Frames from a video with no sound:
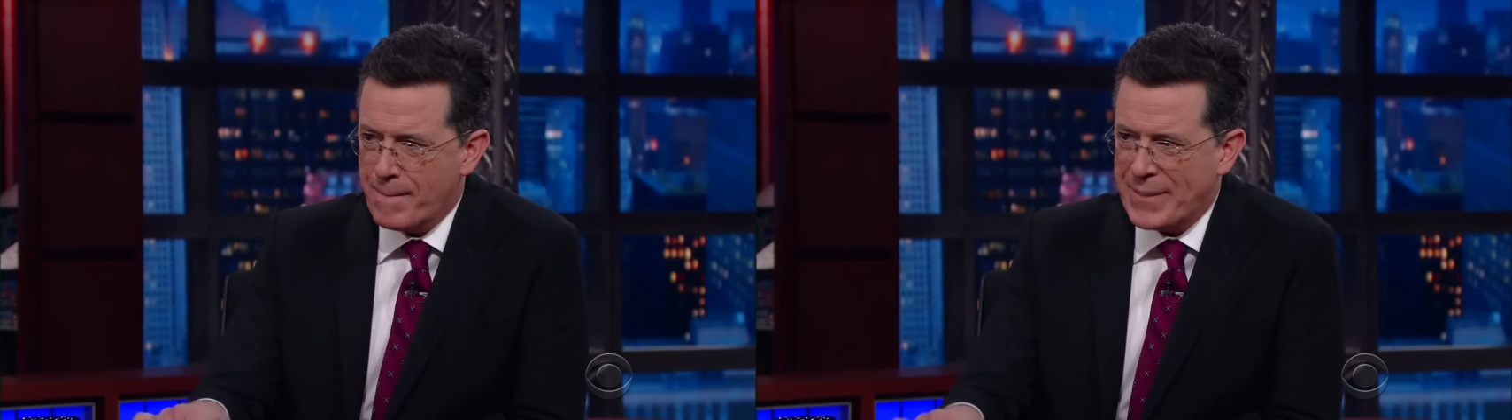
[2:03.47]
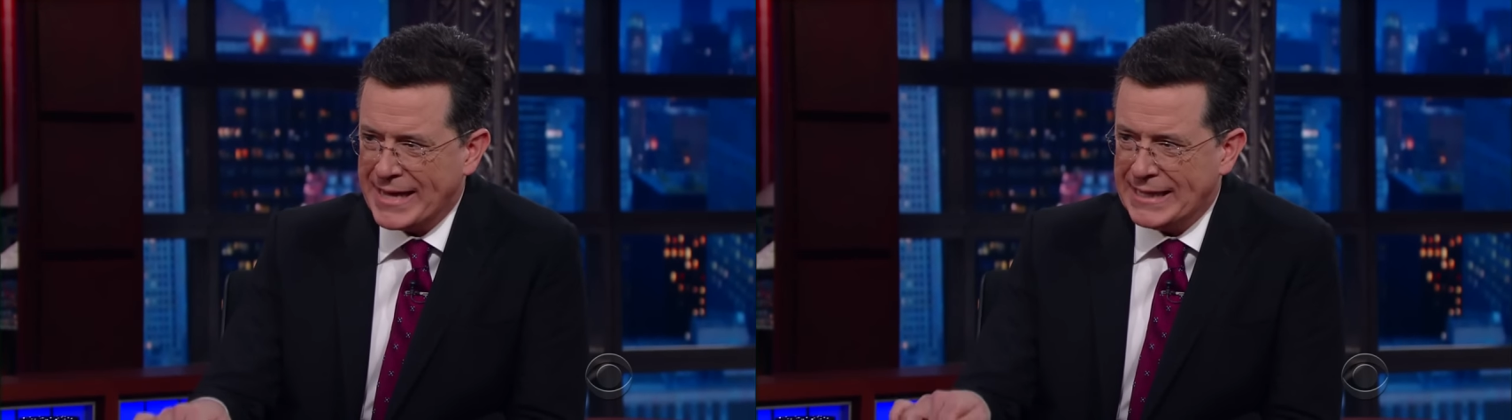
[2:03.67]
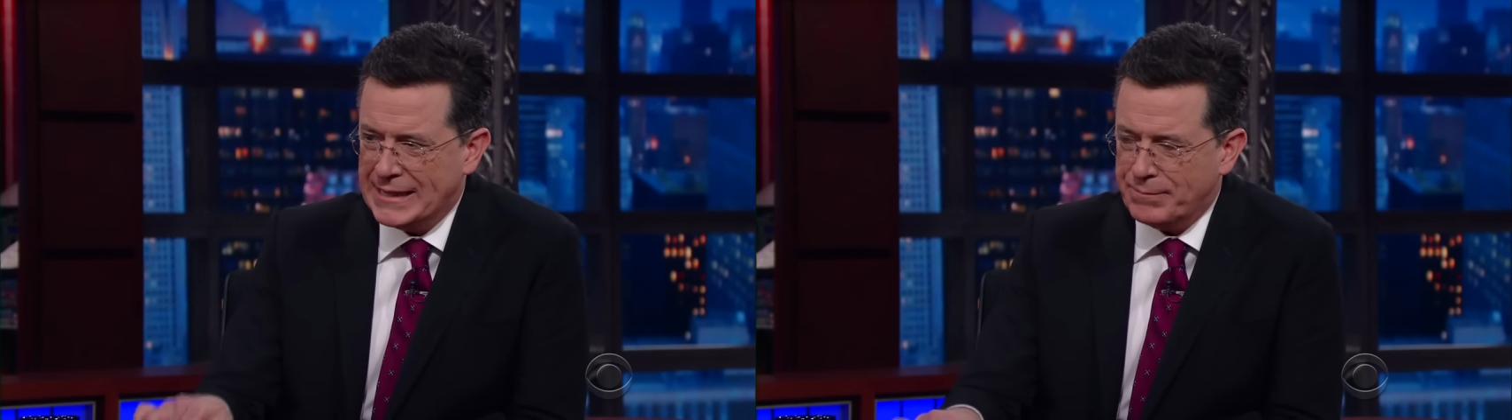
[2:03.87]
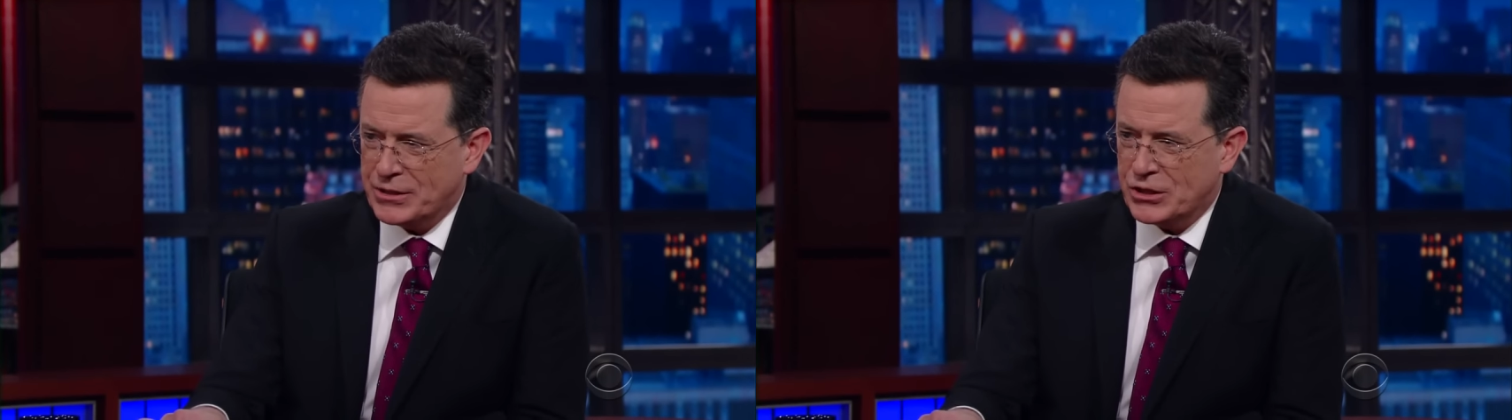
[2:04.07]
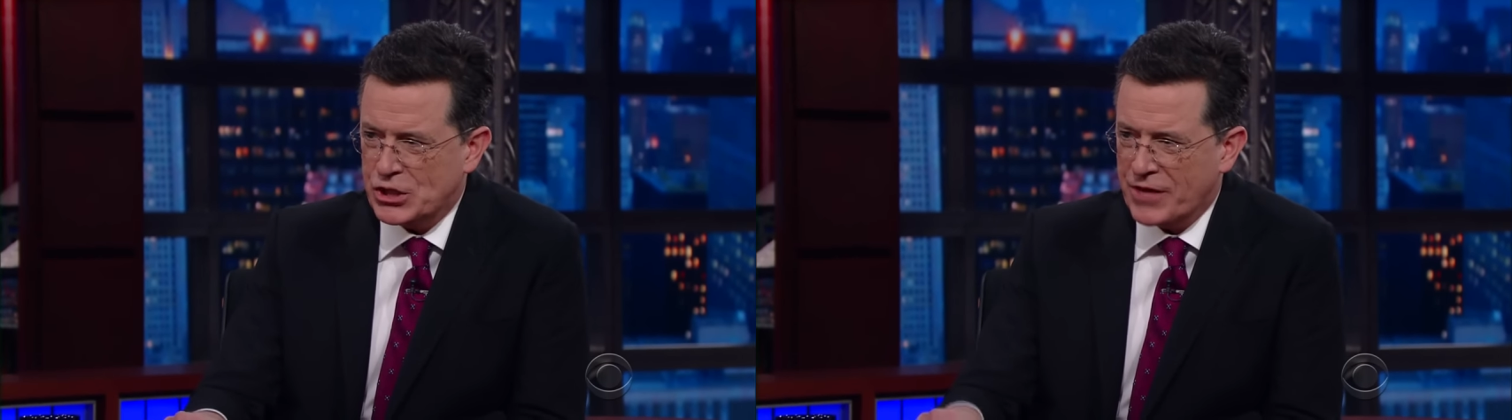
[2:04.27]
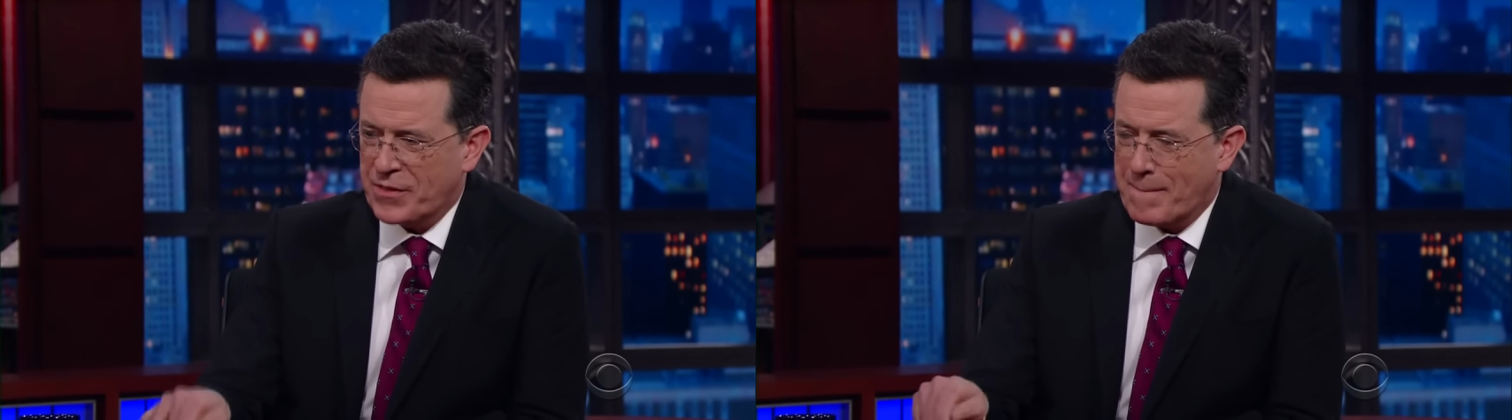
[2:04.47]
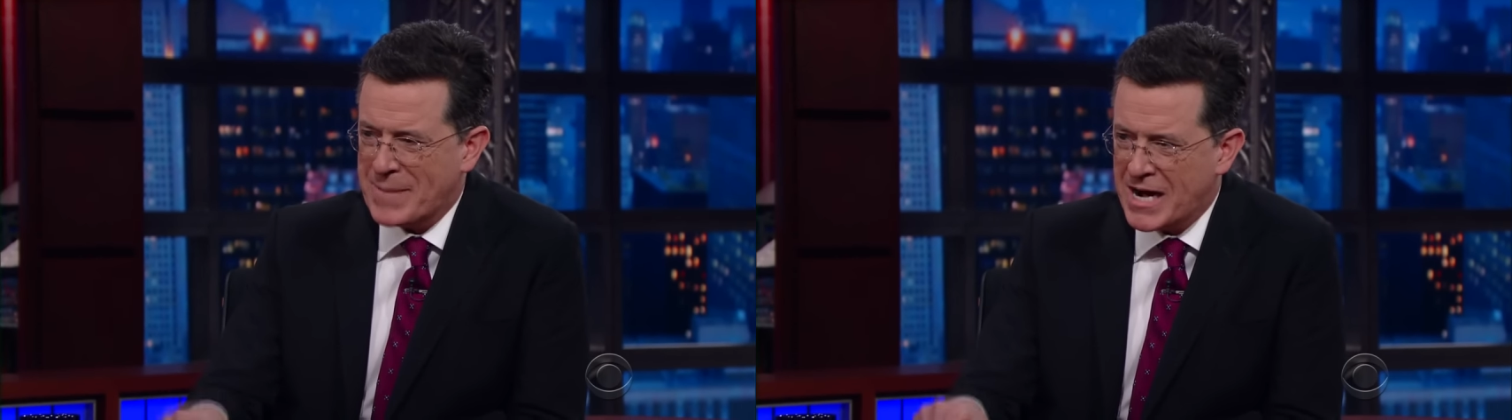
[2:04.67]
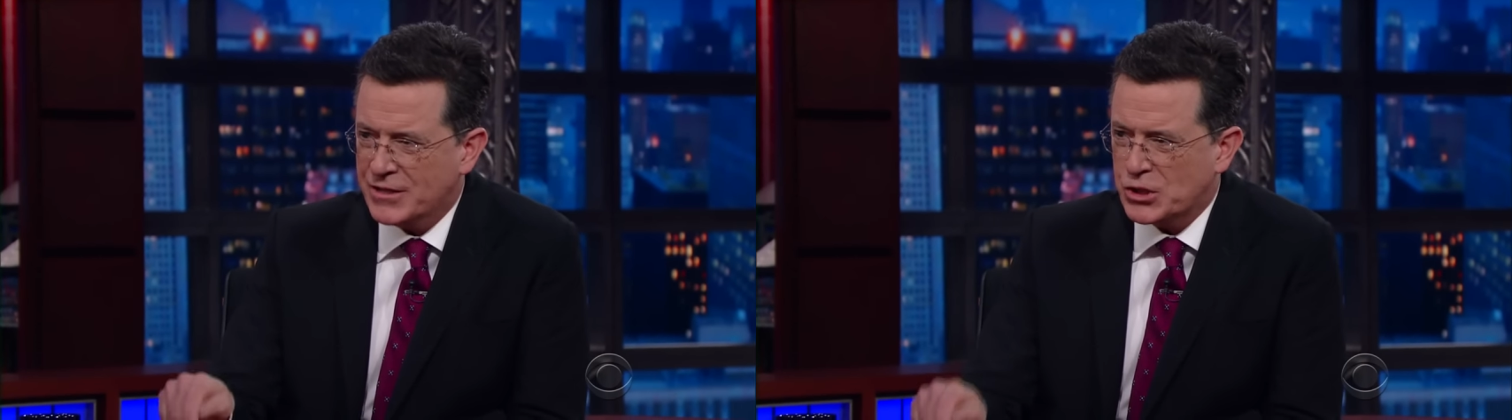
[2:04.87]
Peggy Lipton, shot The
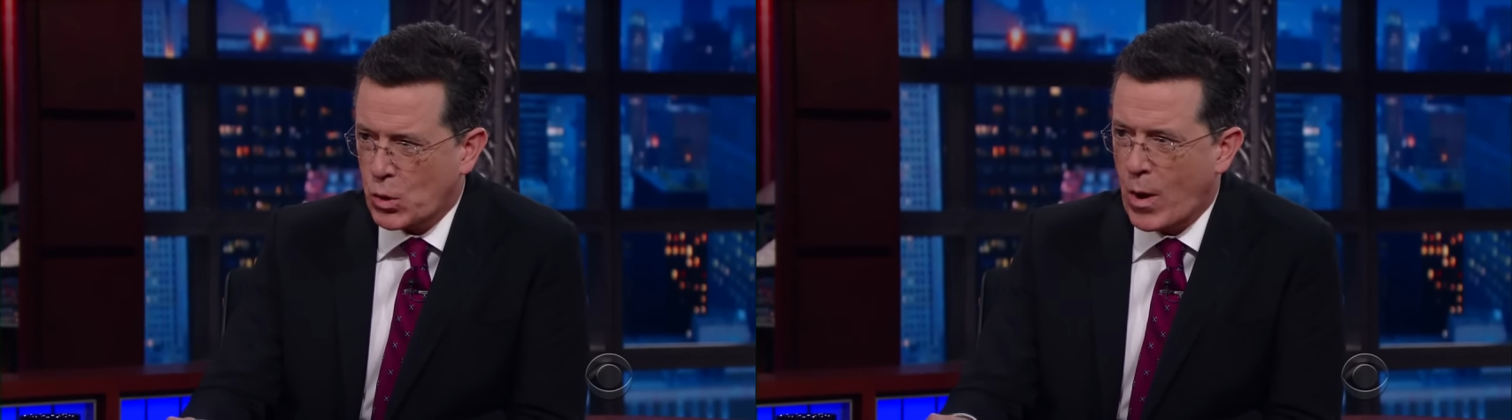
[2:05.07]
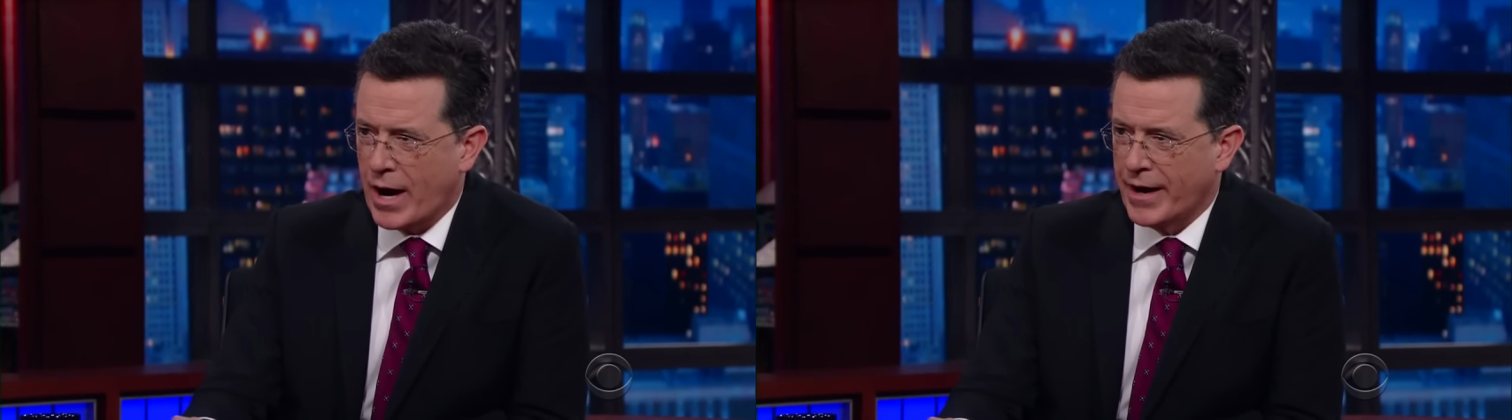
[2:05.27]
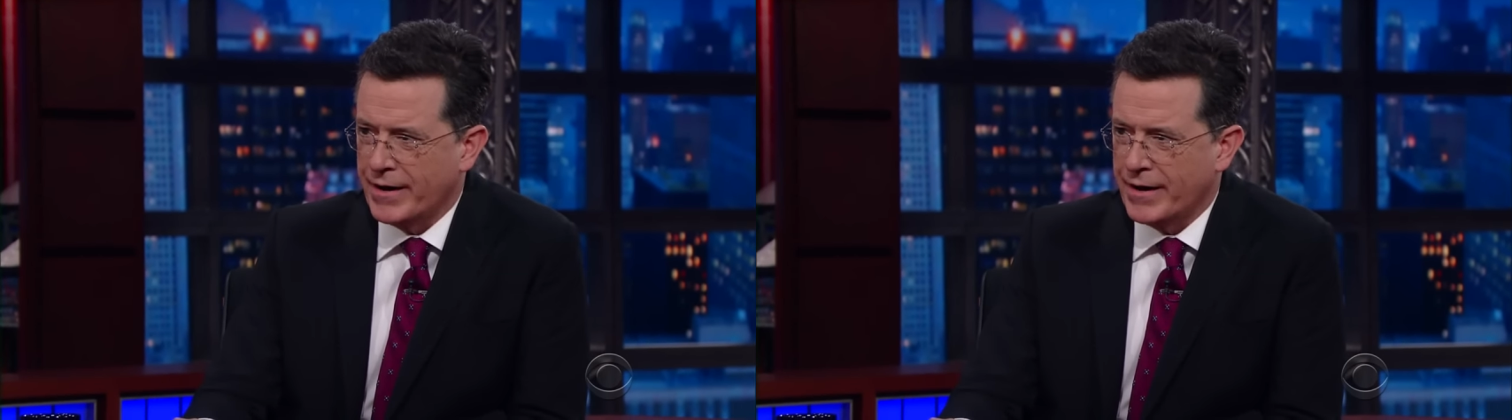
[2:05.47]
Mod Squad.